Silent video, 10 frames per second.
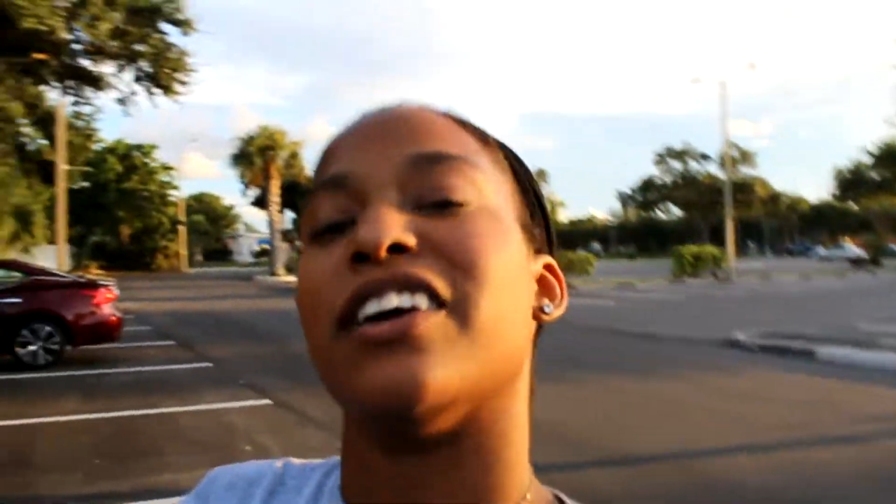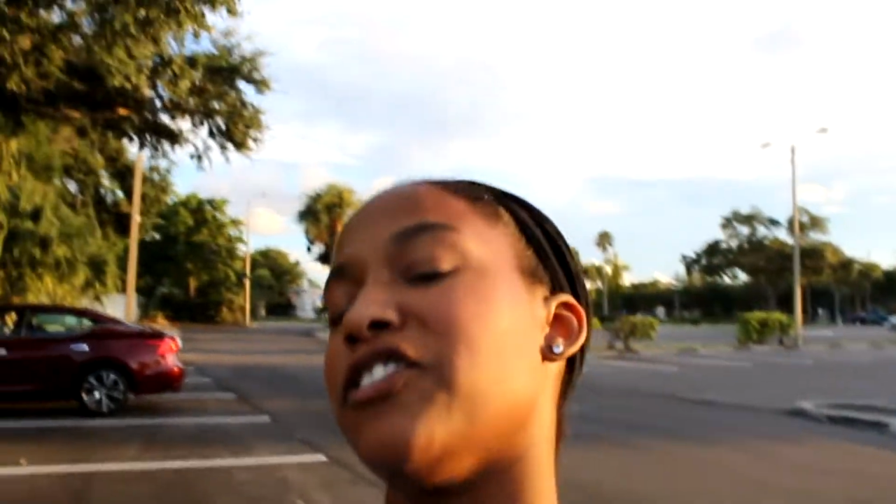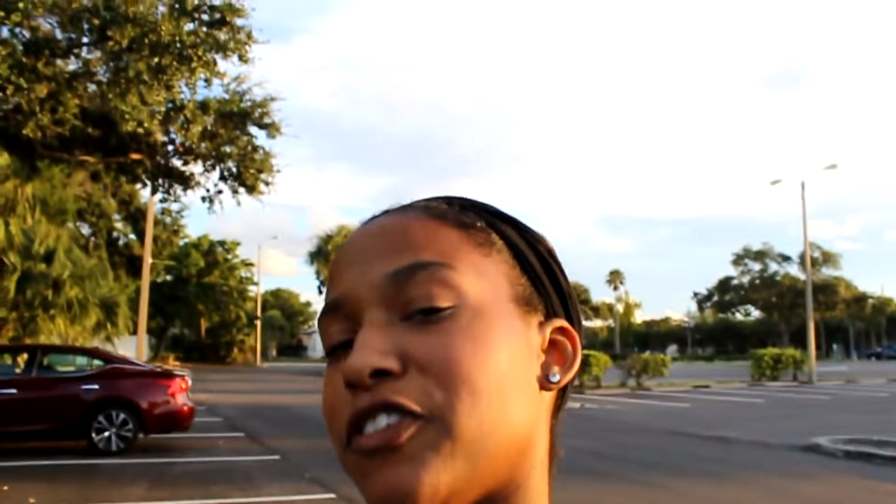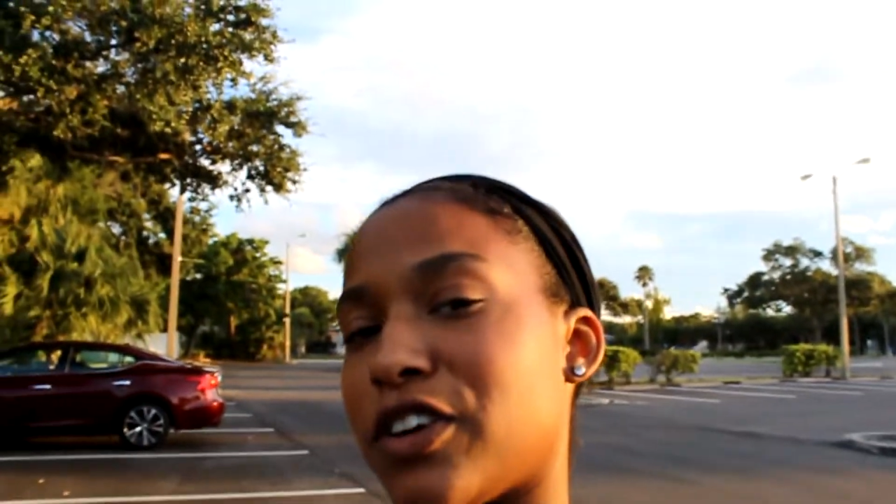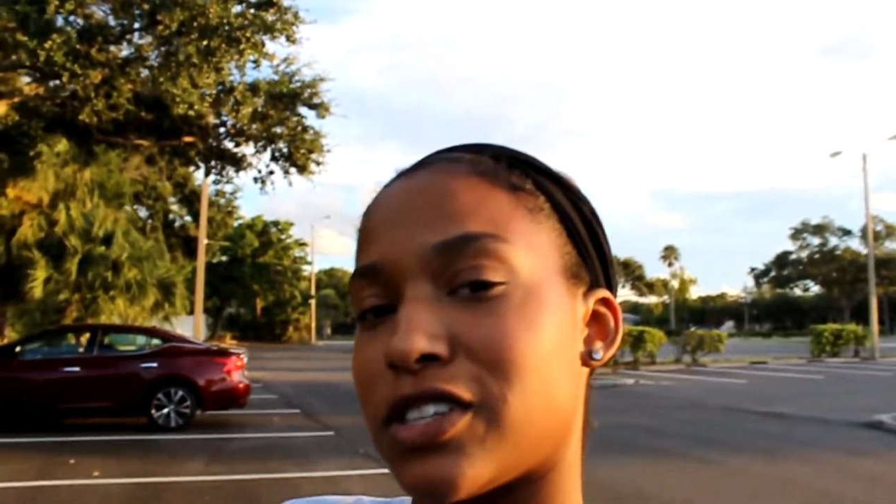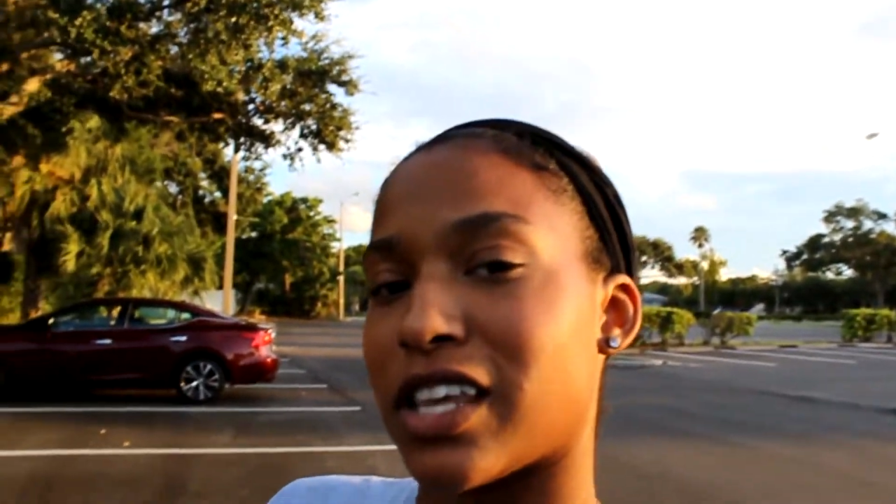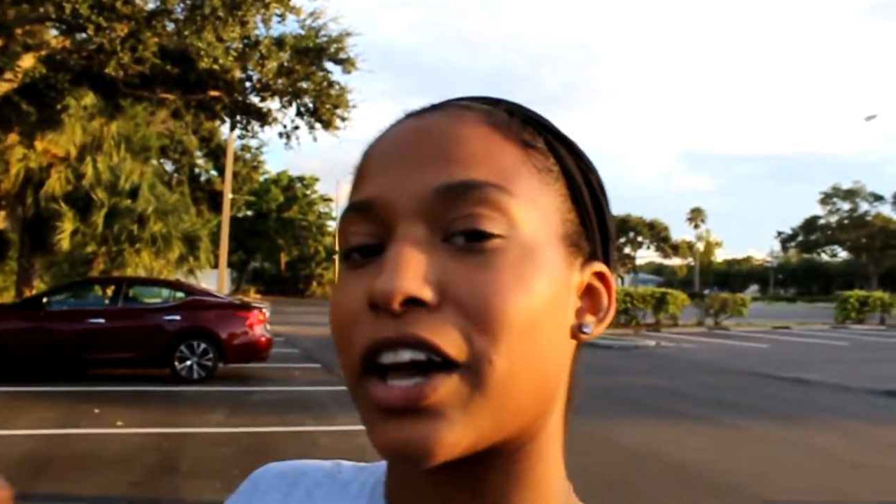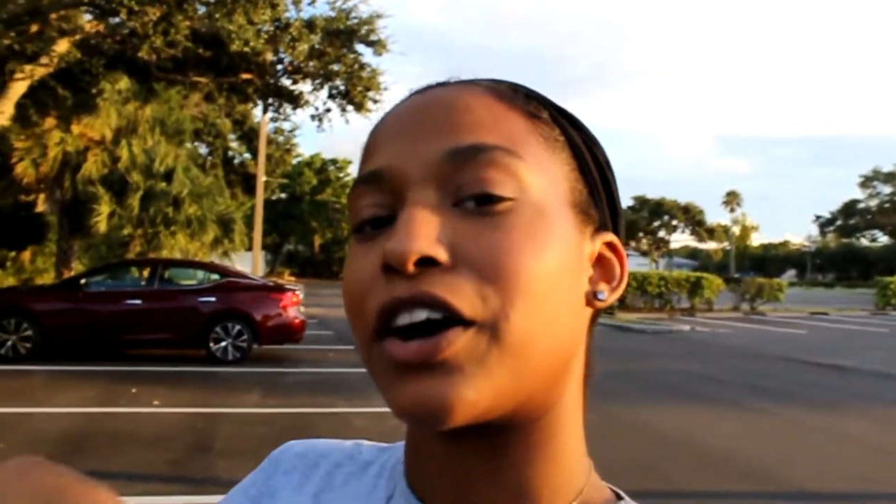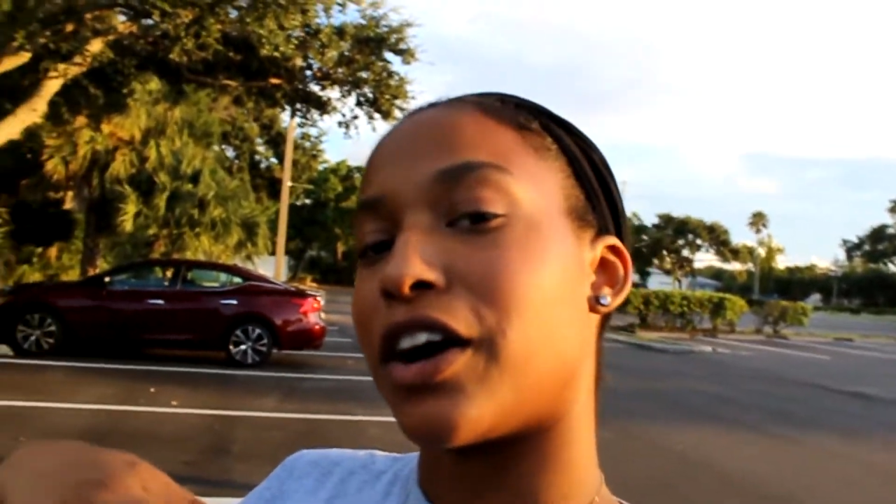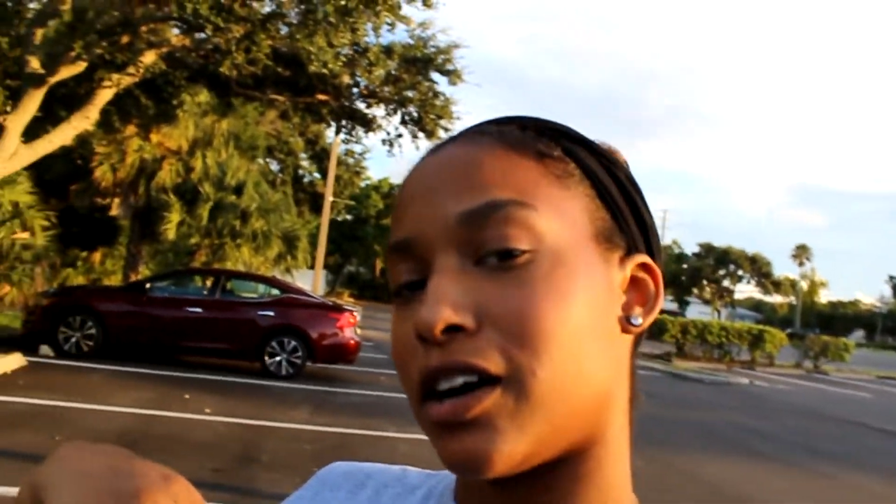It feels
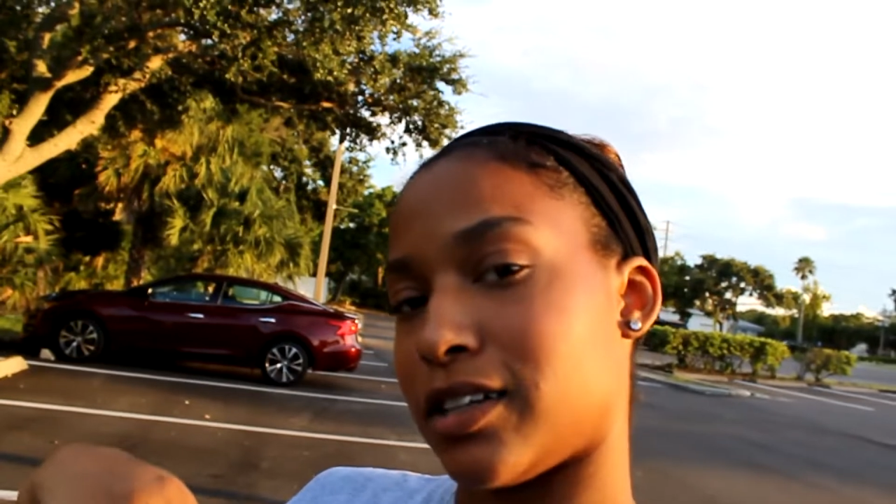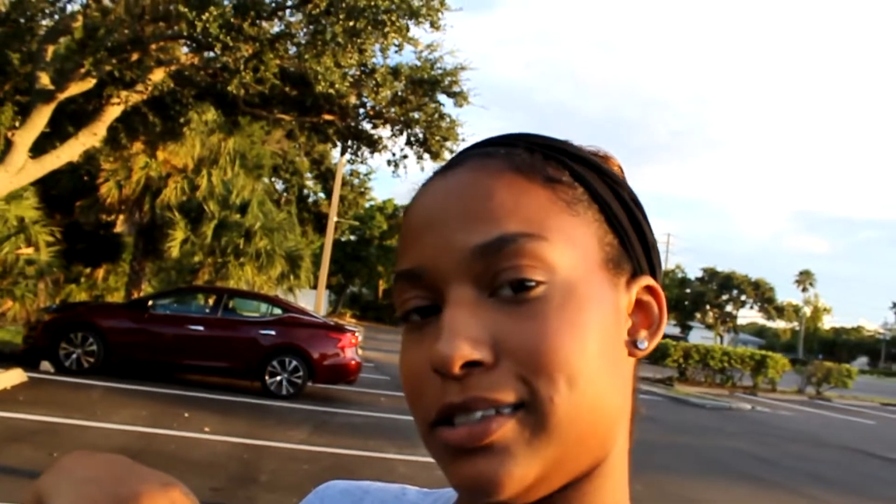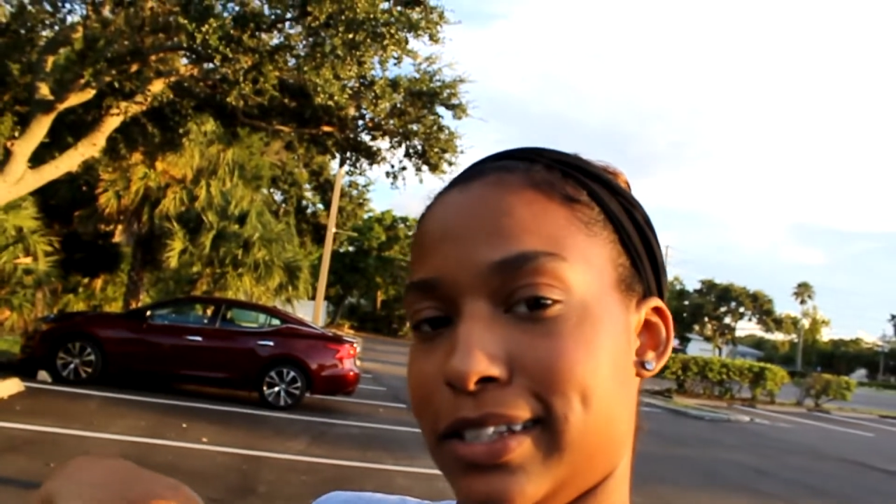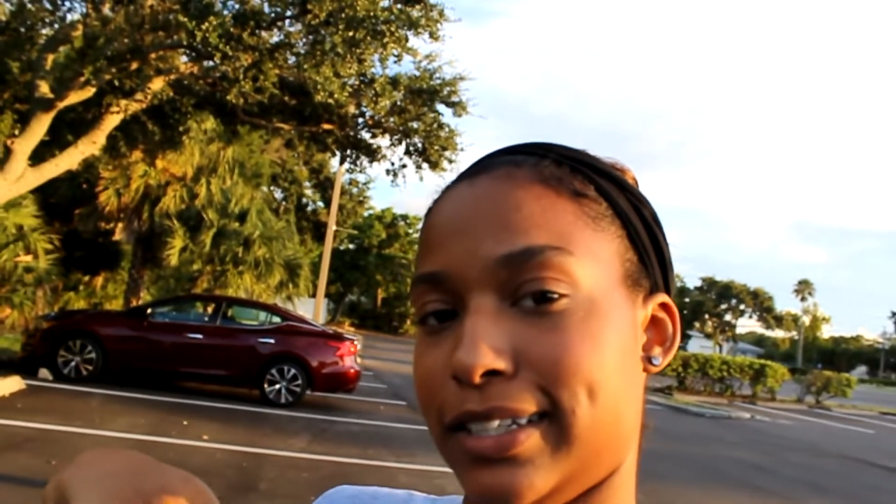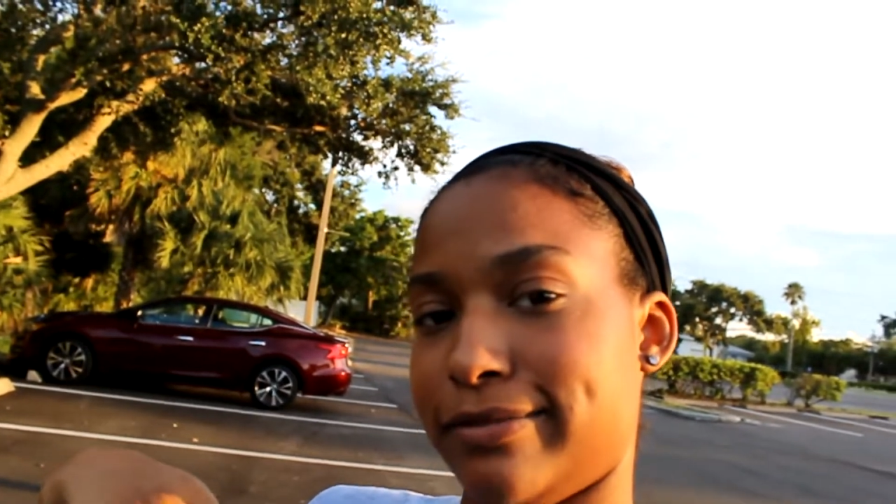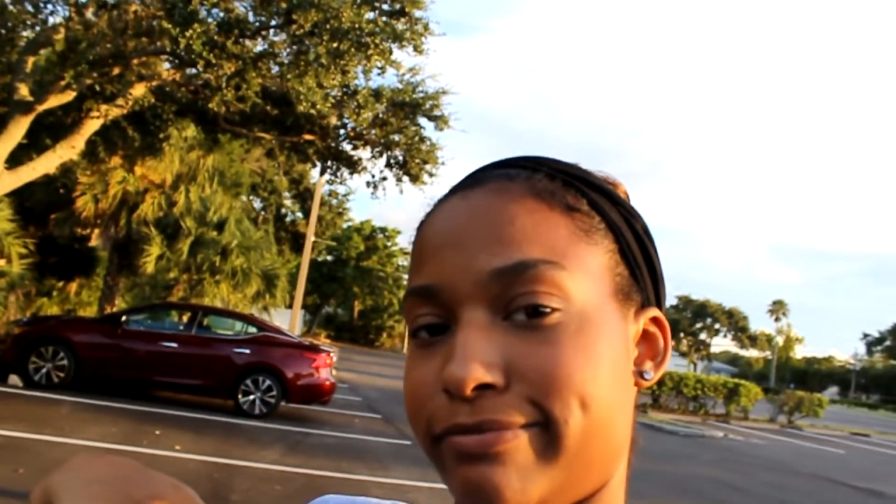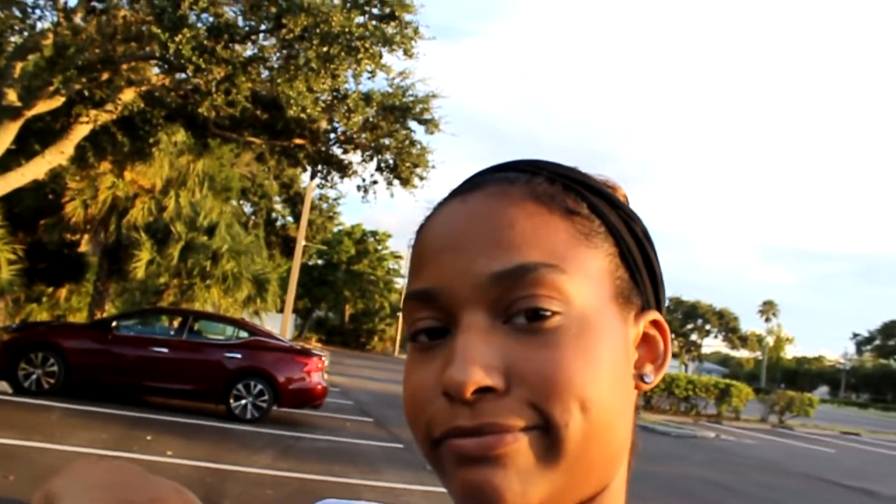like a car seat.